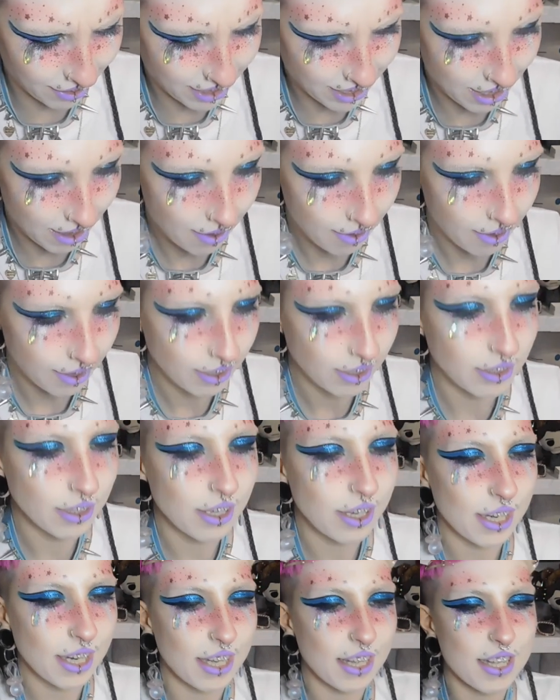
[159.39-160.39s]
this.
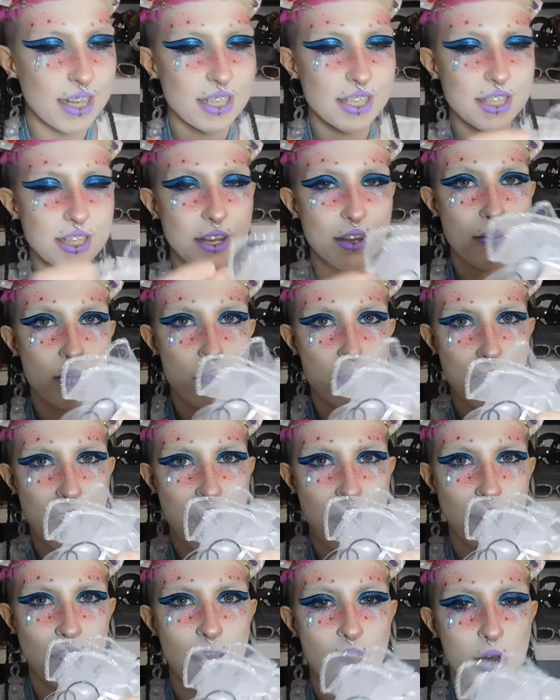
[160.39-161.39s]
Look at this little
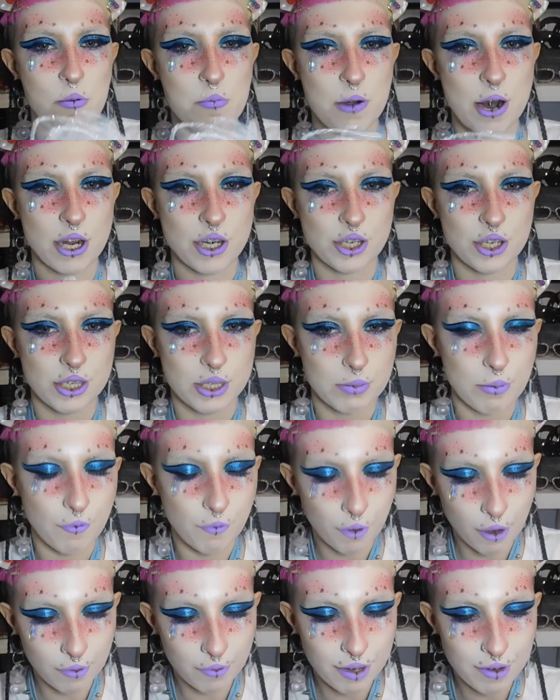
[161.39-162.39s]
bag, how precious.
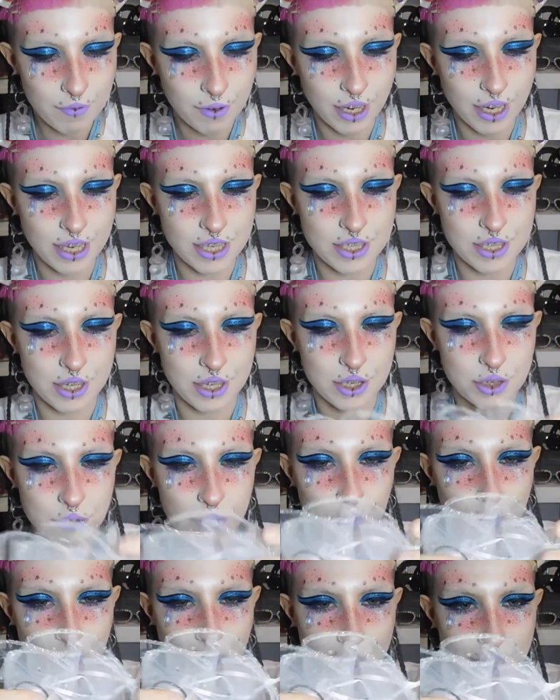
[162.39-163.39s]
Before we even get into the
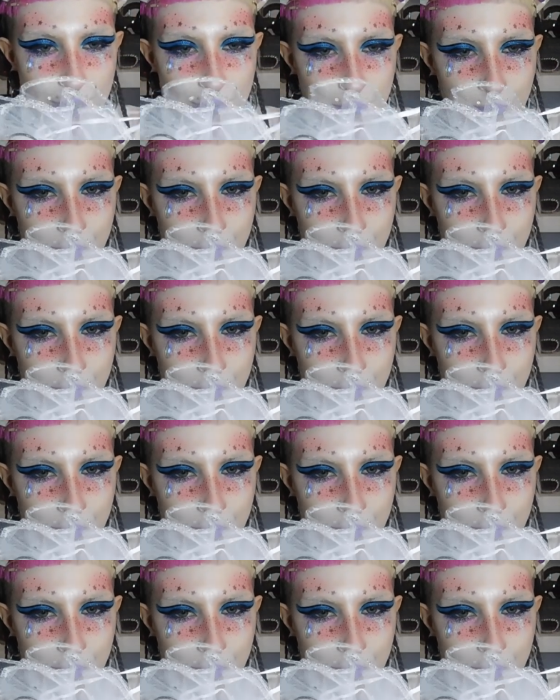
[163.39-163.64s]
jewelry,